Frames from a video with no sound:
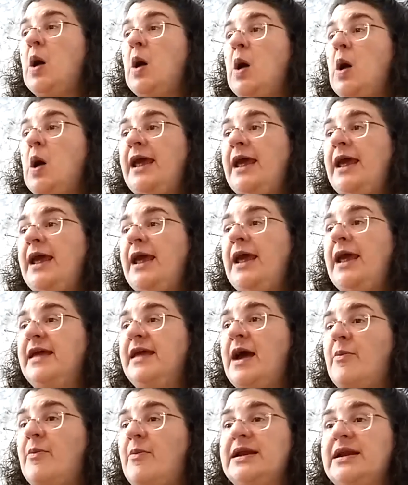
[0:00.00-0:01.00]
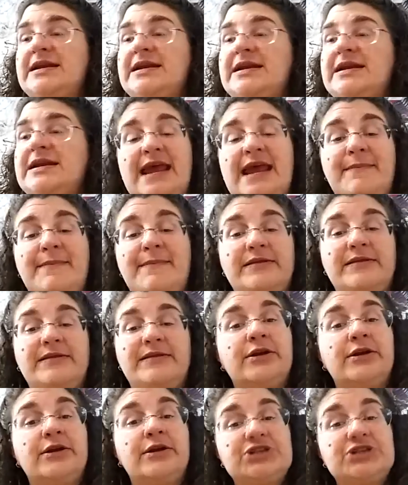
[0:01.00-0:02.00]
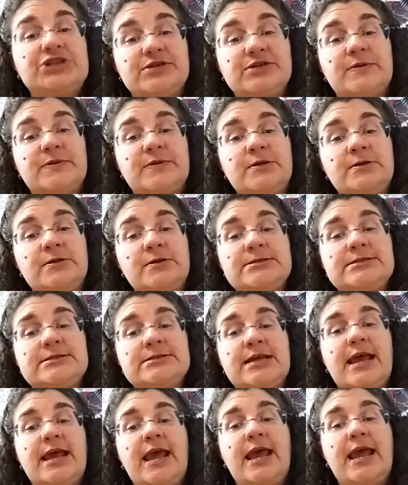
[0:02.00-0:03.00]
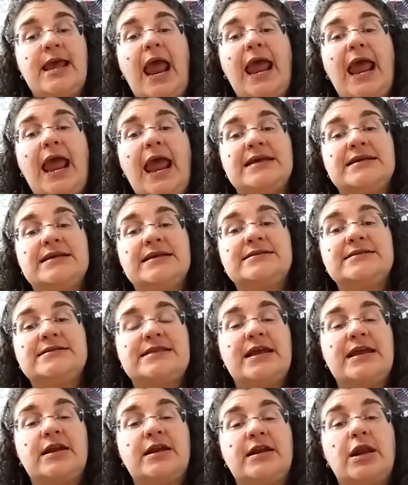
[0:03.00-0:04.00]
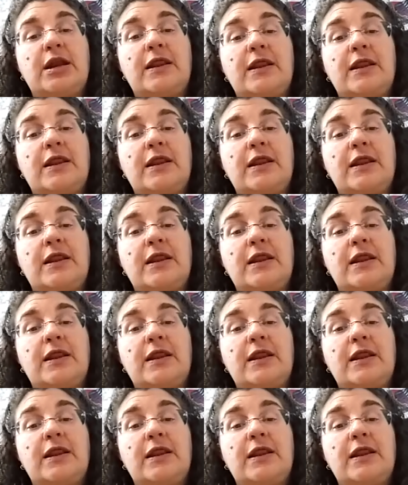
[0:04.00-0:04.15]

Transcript: then the only other thing I wanted to say about the interchangeables